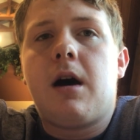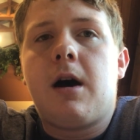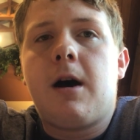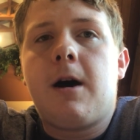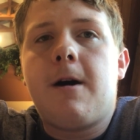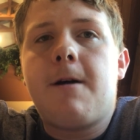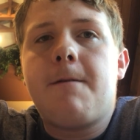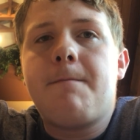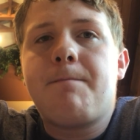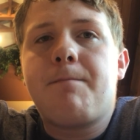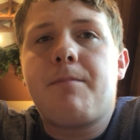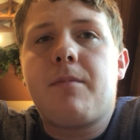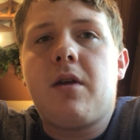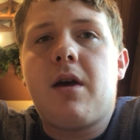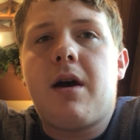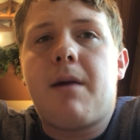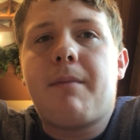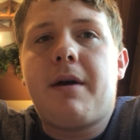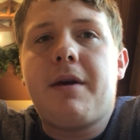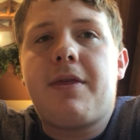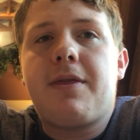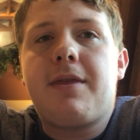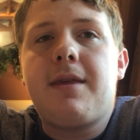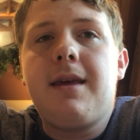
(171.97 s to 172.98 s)

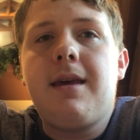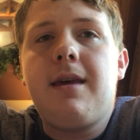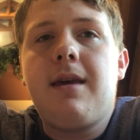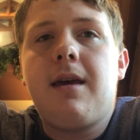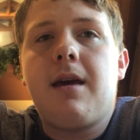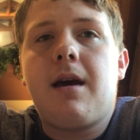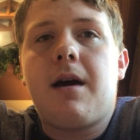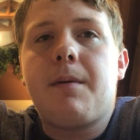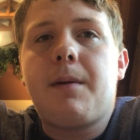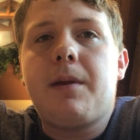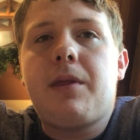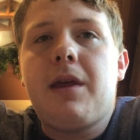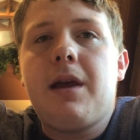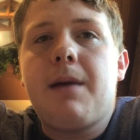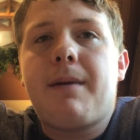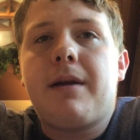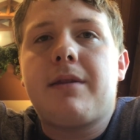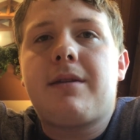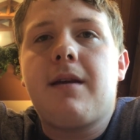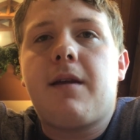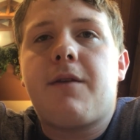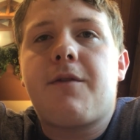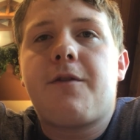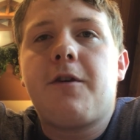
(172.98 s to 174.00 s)
My thing
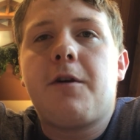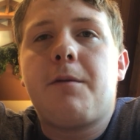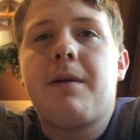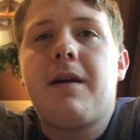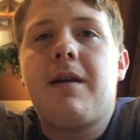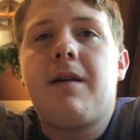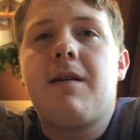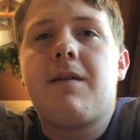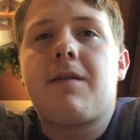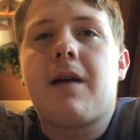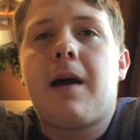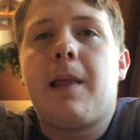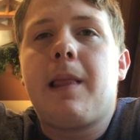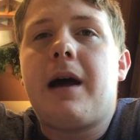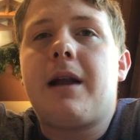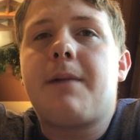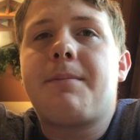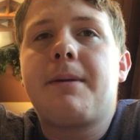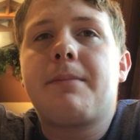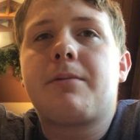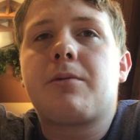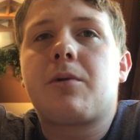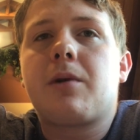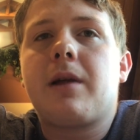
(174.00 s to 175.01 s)
about this film is a lot
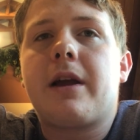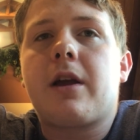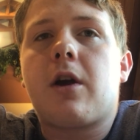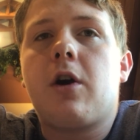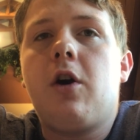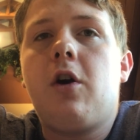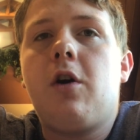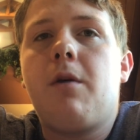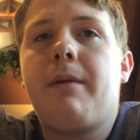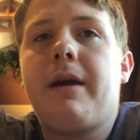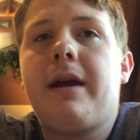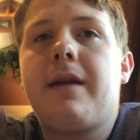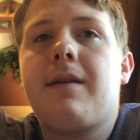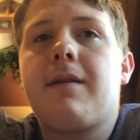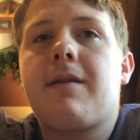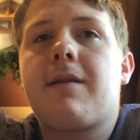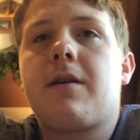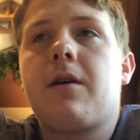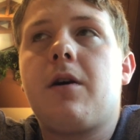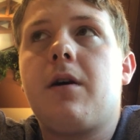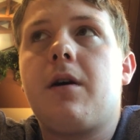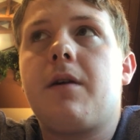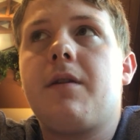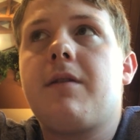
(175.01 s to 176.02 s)
of people were like, "Oh man, this
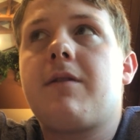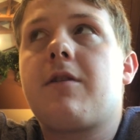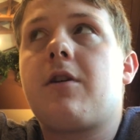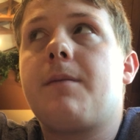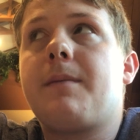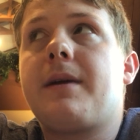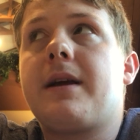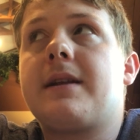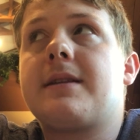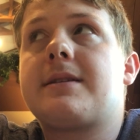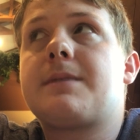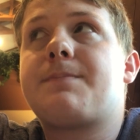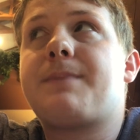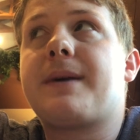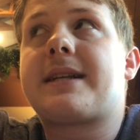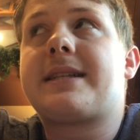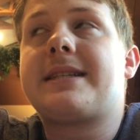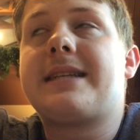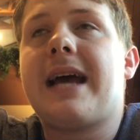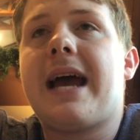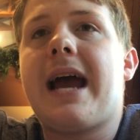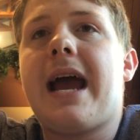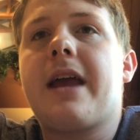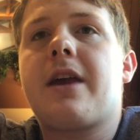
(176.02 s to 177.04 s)
is going to be a
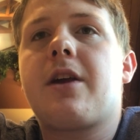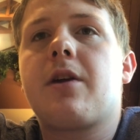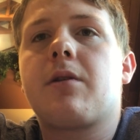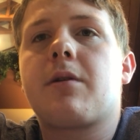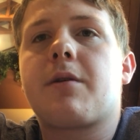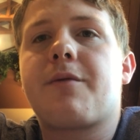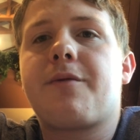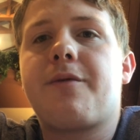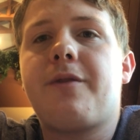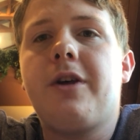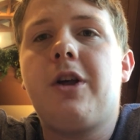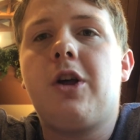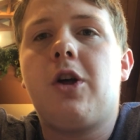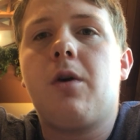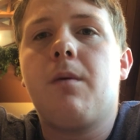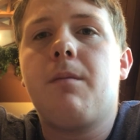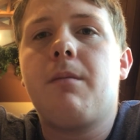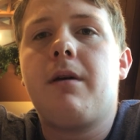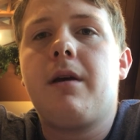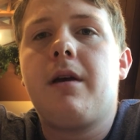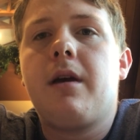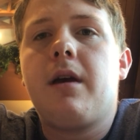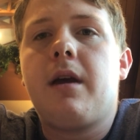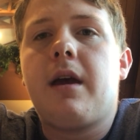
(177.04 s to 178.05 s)
spectacular
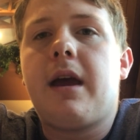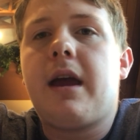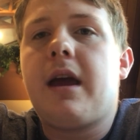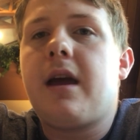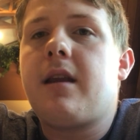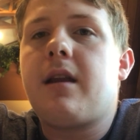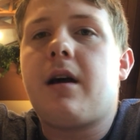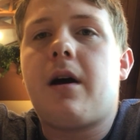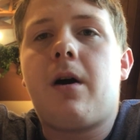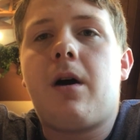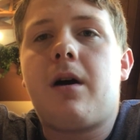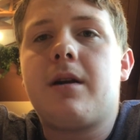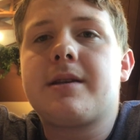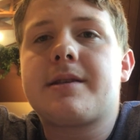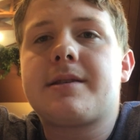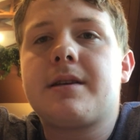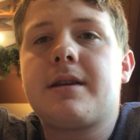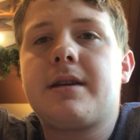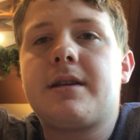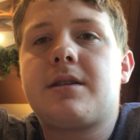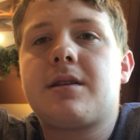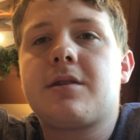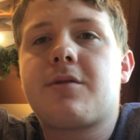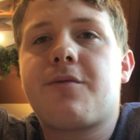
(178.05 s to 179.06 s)
film," and
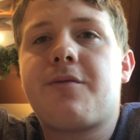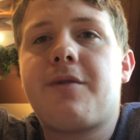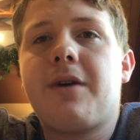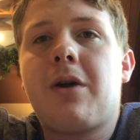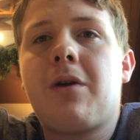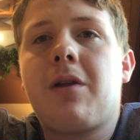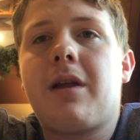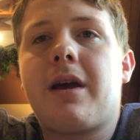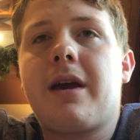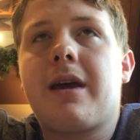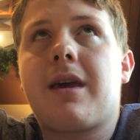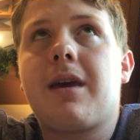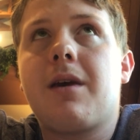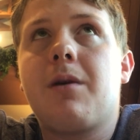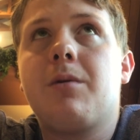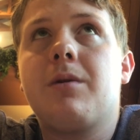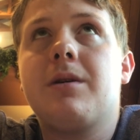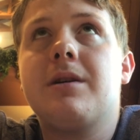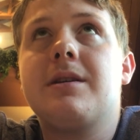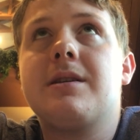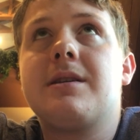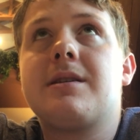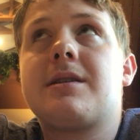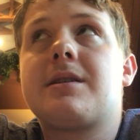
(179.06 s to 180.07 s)
honestly, it just felt like it
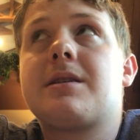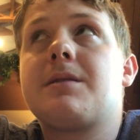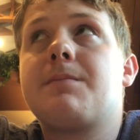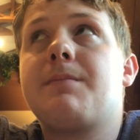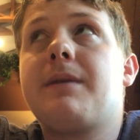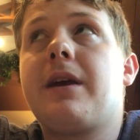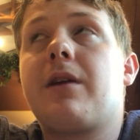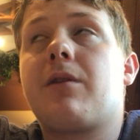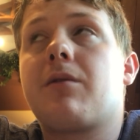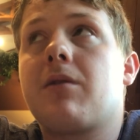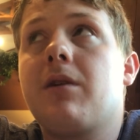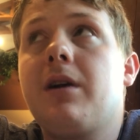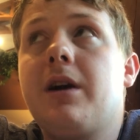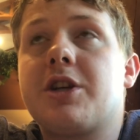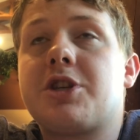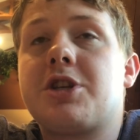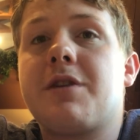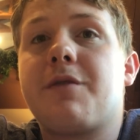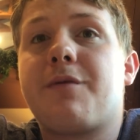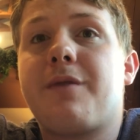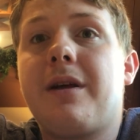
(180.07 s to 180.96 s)
was being rushed.